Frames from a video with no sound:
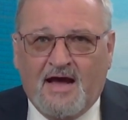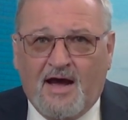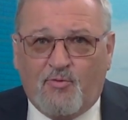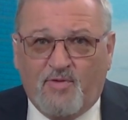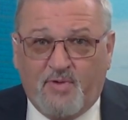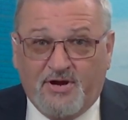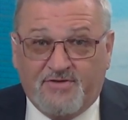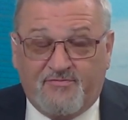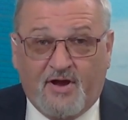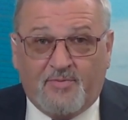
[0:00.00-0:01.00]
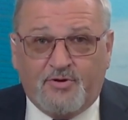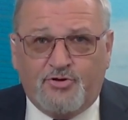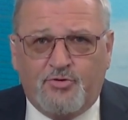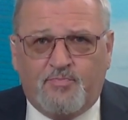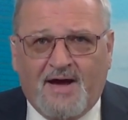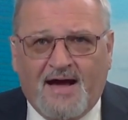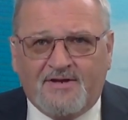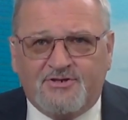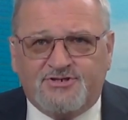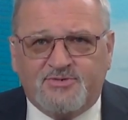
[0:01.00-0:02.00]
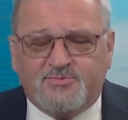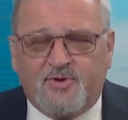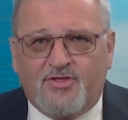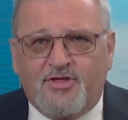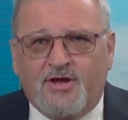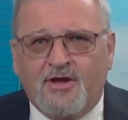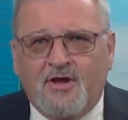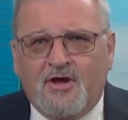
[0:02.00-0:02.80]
Uh, we've been developing new partnerships, but I think